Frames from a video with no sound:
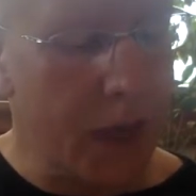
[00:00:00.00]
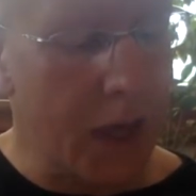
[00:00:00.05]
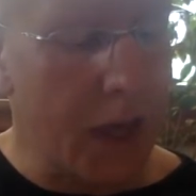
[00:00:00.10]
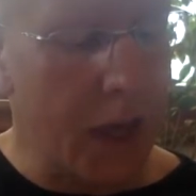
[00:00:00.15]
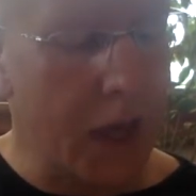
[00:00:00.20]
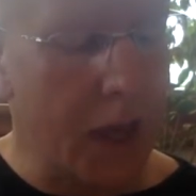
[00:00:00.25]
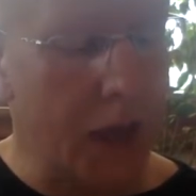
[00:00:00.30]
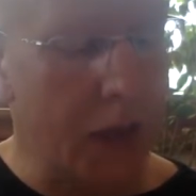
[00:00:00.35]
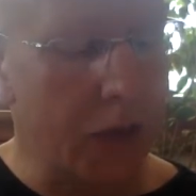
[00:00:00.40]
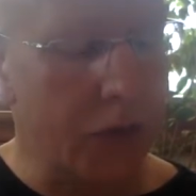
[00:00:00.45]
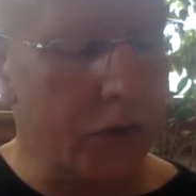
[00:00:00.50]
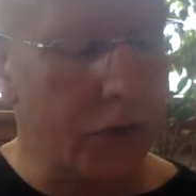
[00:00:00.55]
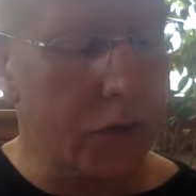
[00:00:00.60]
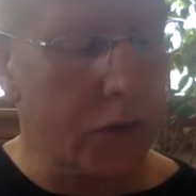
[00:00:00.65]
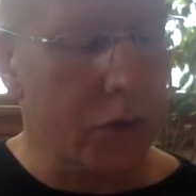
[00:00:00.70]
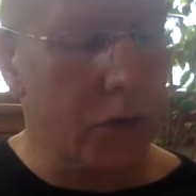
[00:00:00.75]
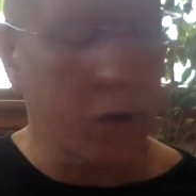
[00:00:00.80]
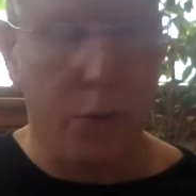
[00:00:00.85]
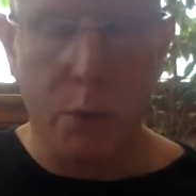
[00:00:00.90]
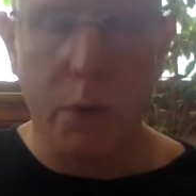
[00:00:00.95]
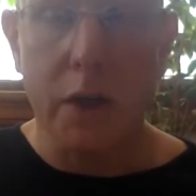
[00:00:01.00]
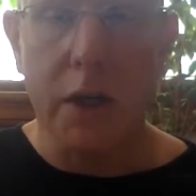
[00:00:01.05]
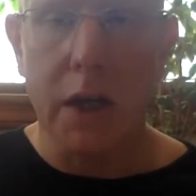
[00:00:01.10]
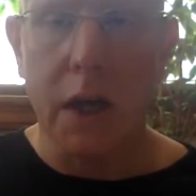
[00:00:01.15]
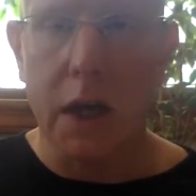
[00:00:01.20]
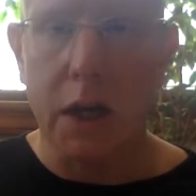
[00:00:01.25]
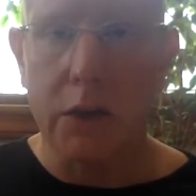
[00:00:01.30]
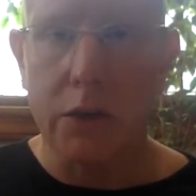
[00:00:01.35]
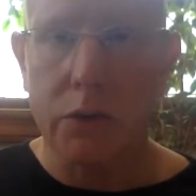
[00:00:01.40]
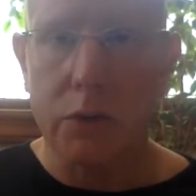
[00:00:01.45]
as 3
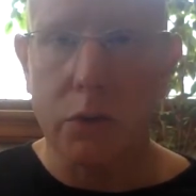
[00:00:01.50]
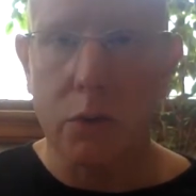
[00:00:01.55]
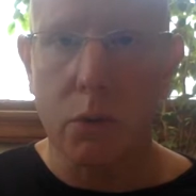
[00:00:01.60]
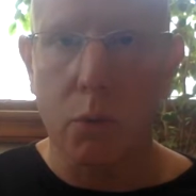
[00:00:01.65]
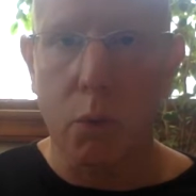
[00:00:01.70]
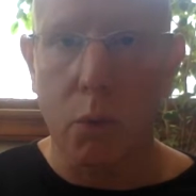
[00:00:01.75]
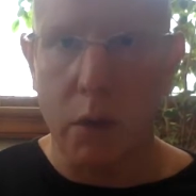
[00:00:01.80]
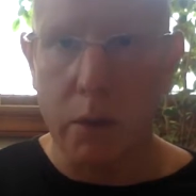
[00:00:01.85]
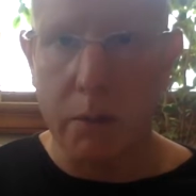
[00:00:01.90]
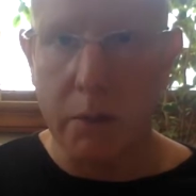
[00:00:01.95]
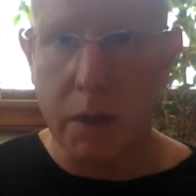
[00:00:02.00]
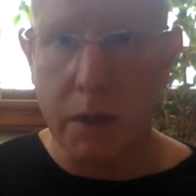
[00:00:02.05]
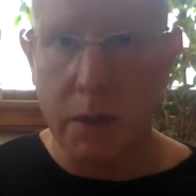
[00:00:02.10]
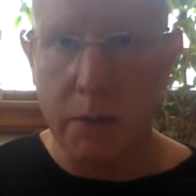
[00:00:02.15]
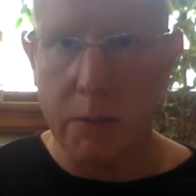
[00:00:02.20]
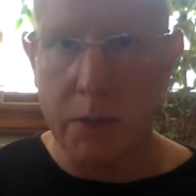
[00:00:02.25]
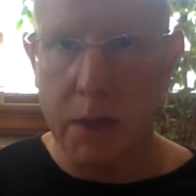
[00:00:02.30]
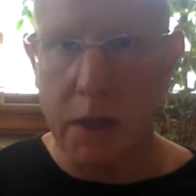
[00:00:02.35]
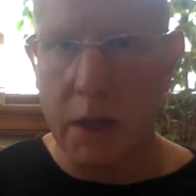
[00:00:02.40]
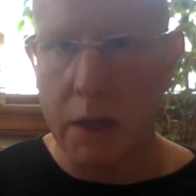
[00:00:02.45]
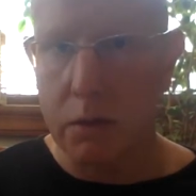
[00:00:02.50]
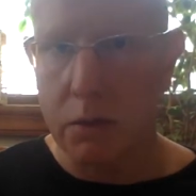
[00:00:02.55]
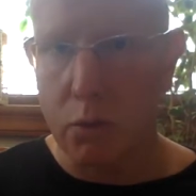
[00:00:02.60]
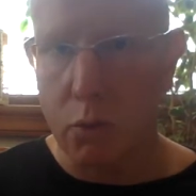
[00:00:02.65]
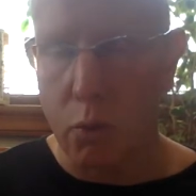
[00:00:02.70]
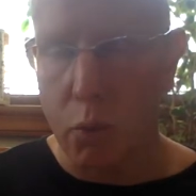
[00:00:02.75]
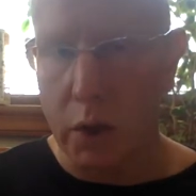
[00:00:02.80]
days, one medium day,